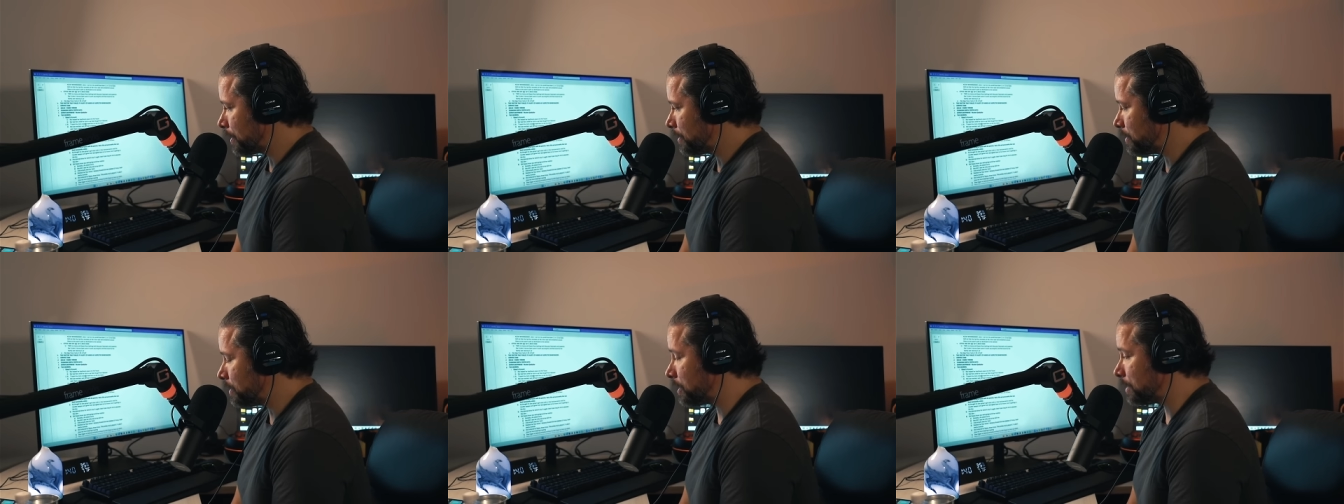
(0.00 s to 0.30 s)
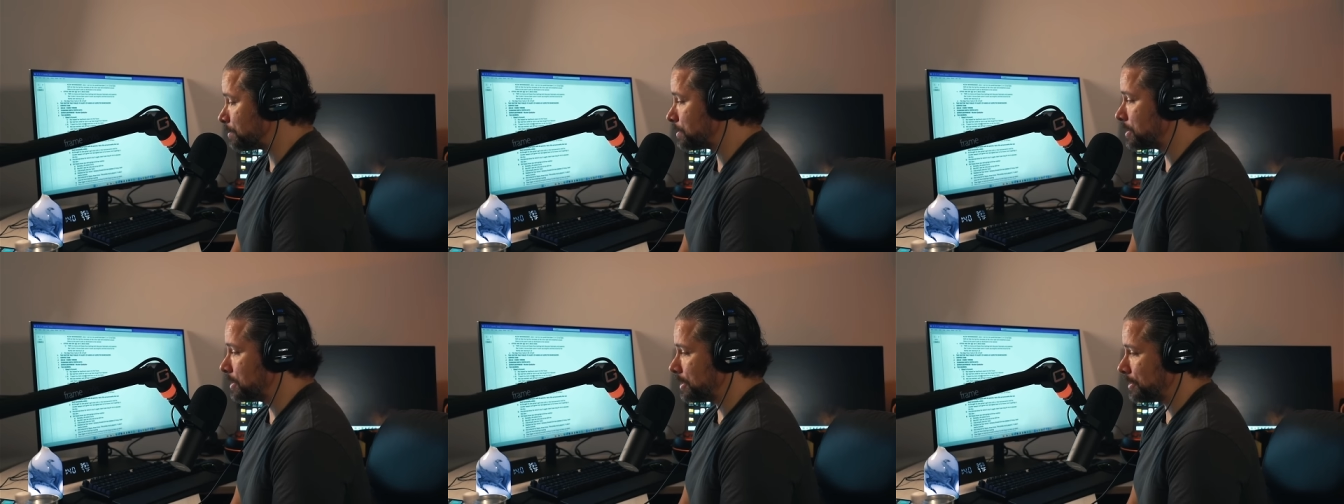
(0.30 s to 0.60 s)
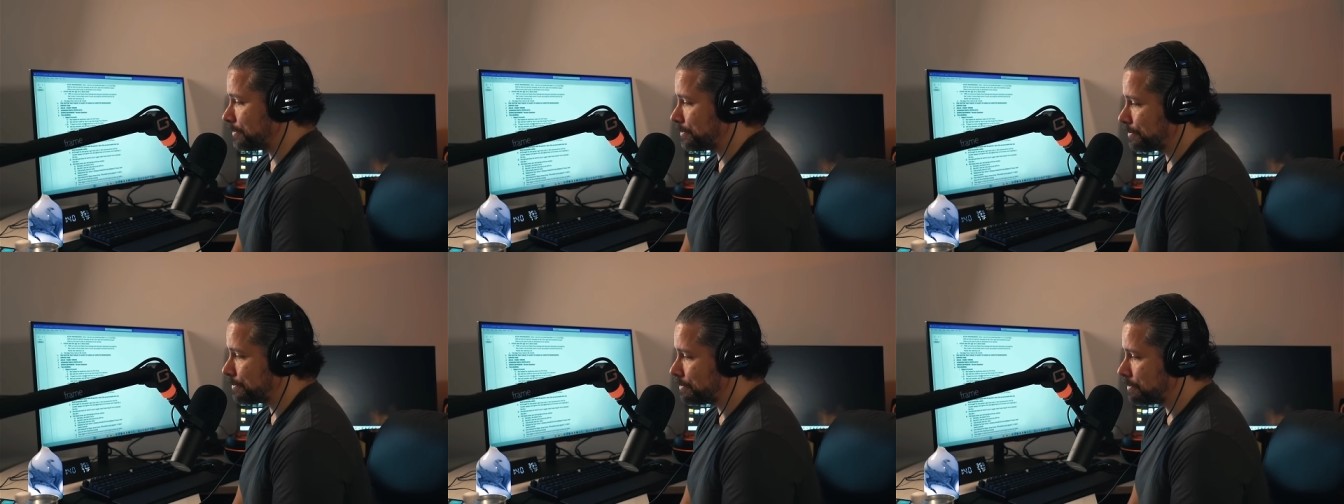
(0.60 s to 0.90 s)

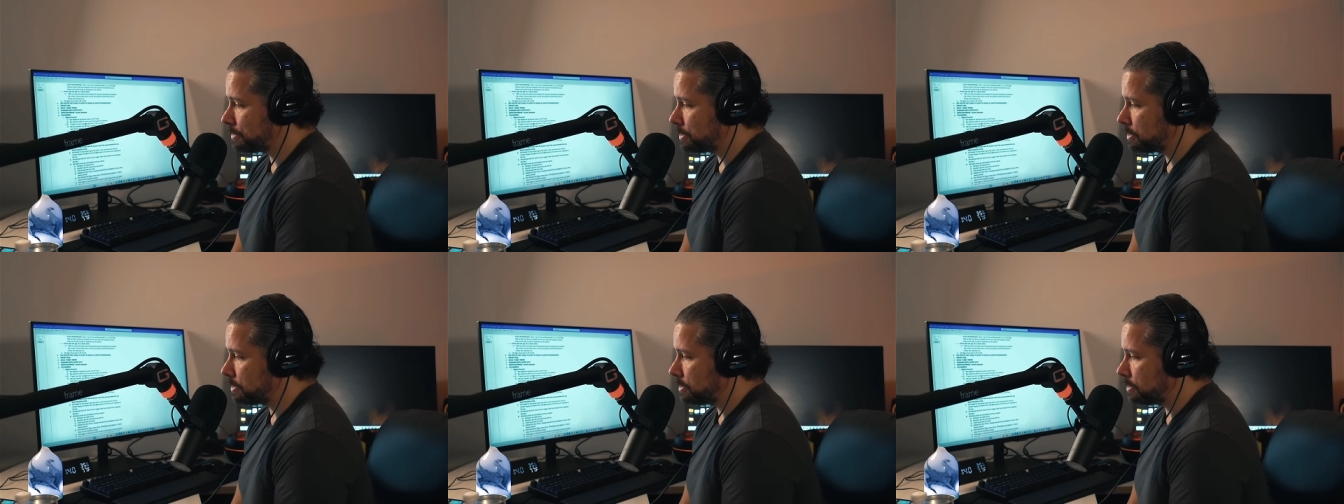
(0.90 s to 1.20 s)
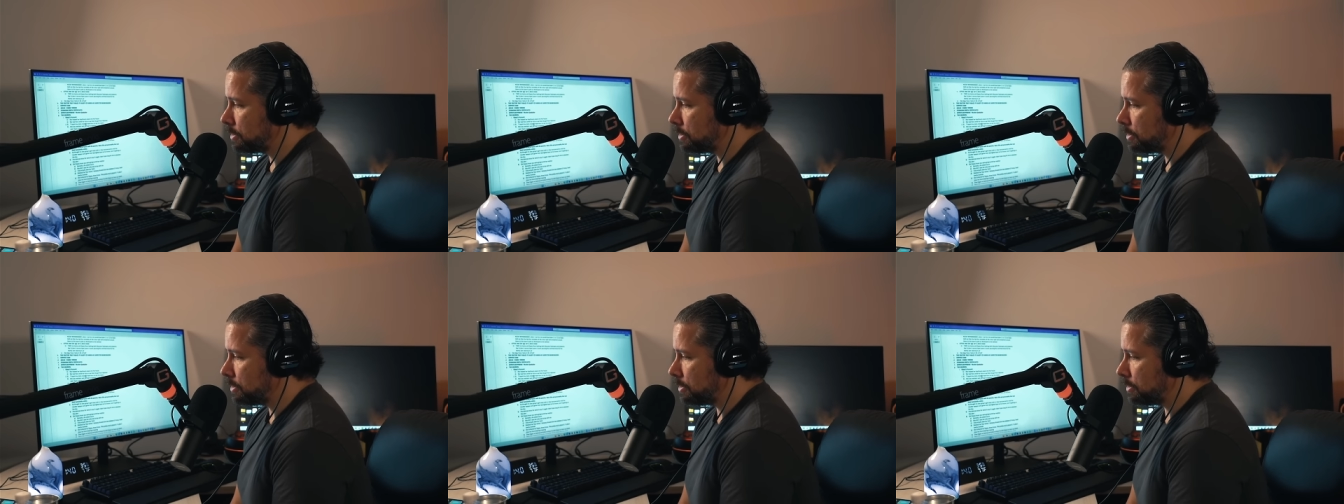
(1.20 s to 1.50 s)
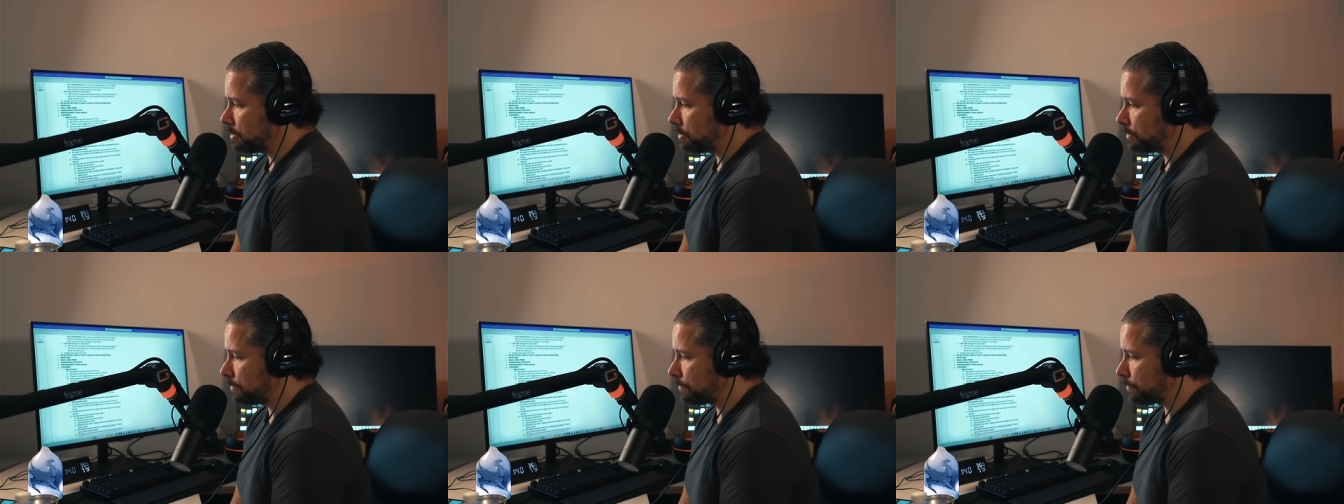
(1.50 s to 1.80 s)
Gypsy,
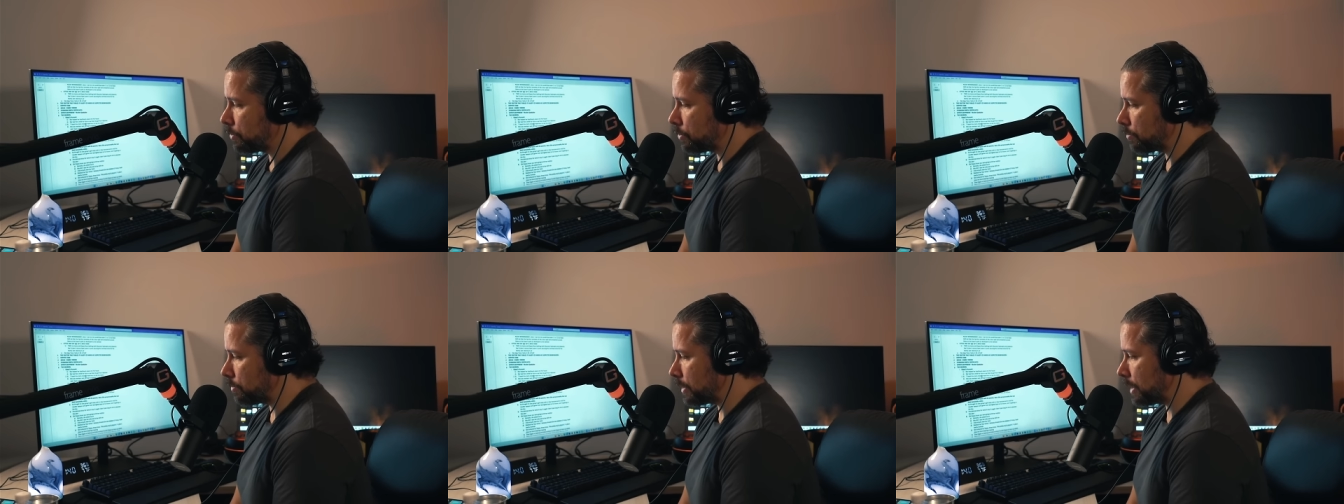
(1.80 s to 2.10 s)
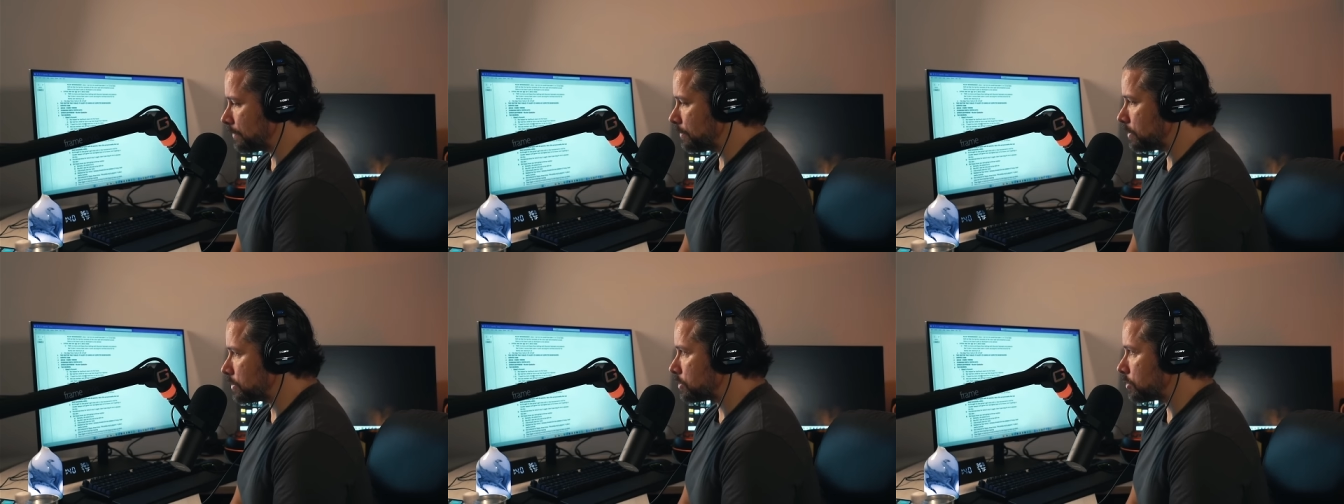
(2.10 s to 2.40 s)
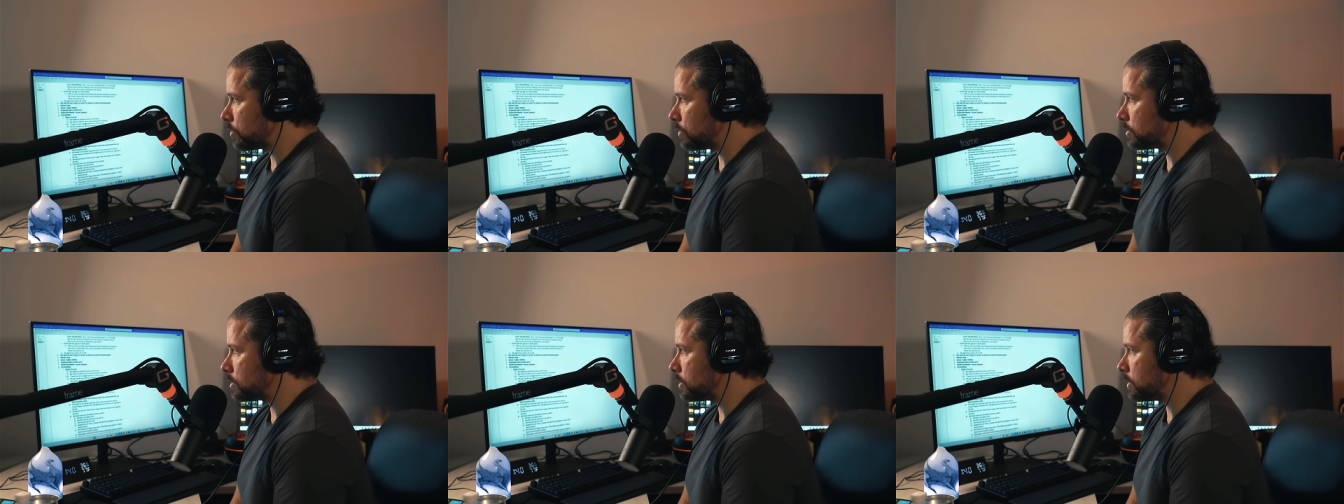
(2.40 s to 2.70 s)
for whatever
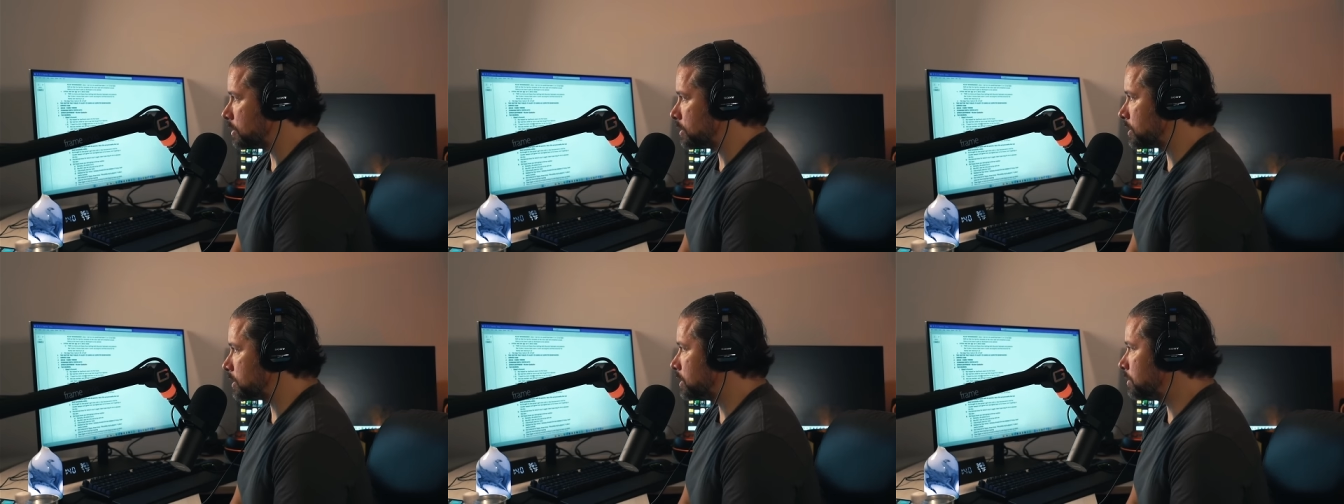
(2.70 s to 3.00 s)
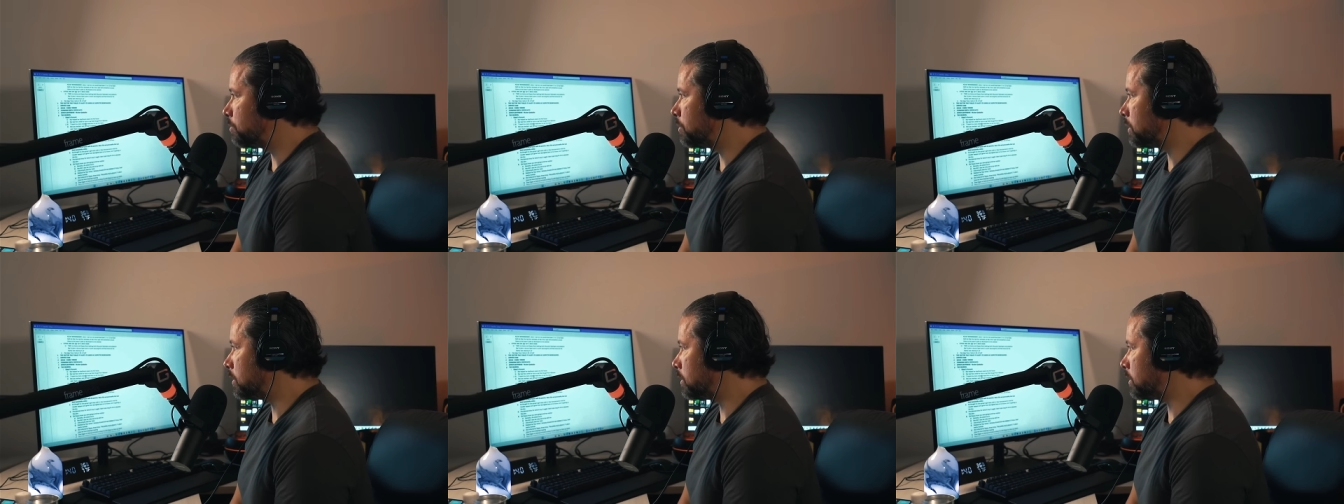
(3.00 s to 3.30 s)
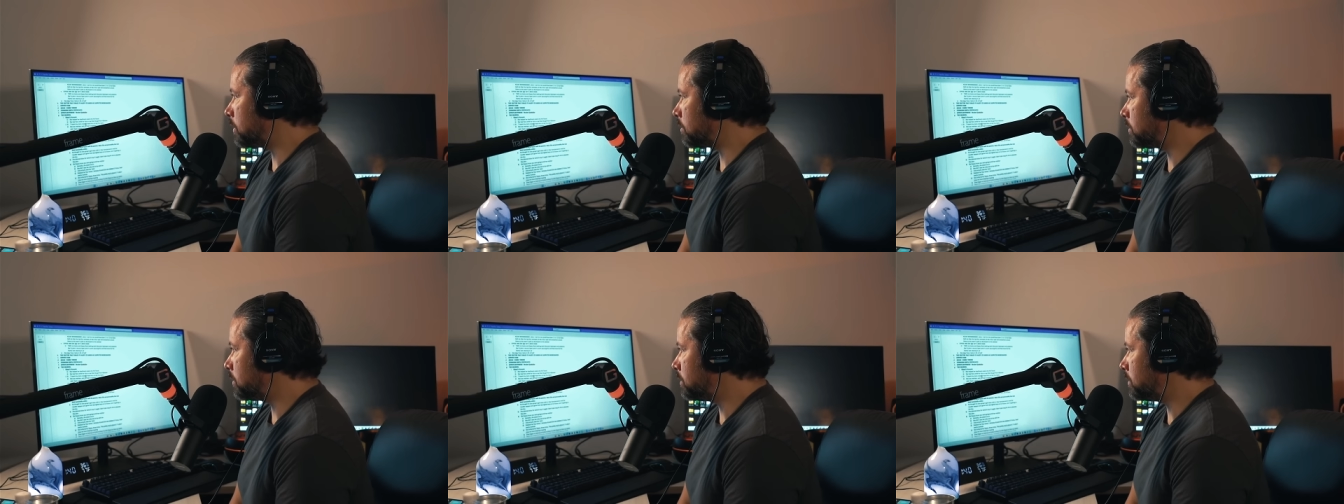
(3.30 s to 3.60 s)
torture she put
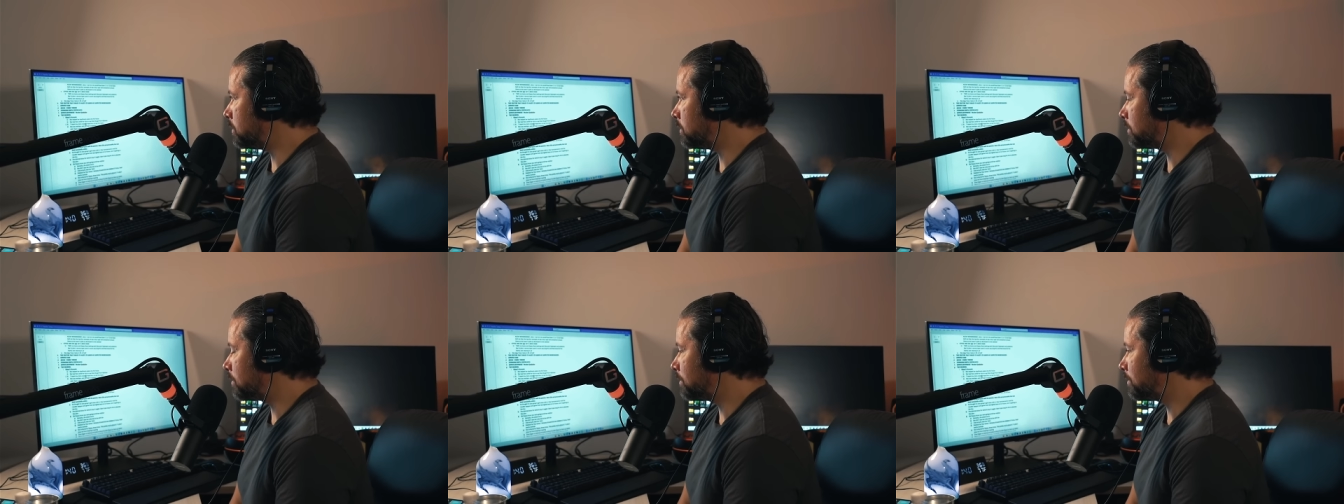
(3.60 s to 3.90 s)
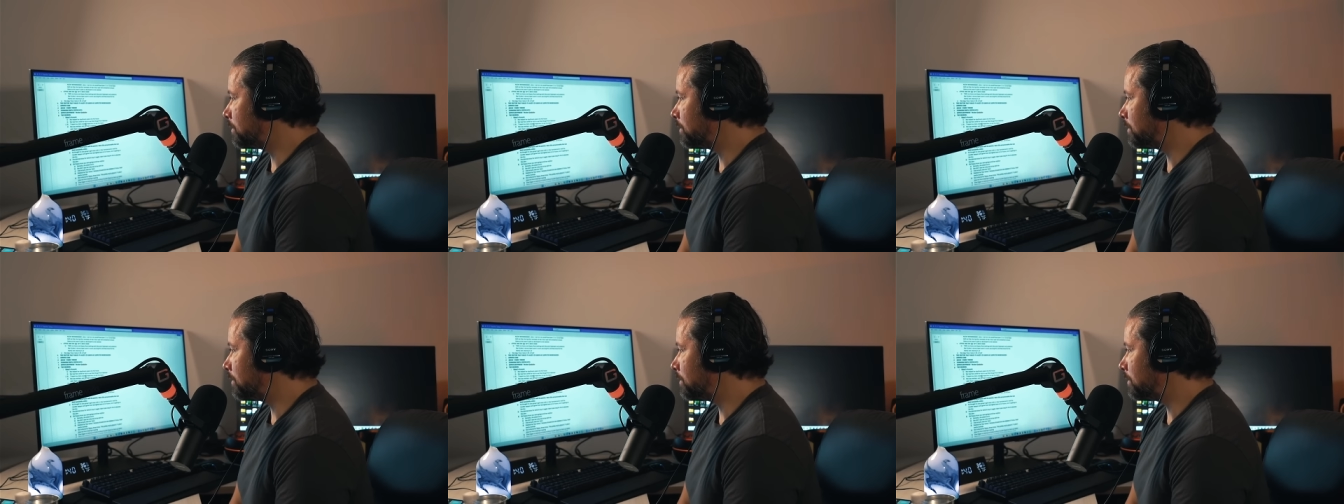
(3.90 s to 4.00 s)
her through,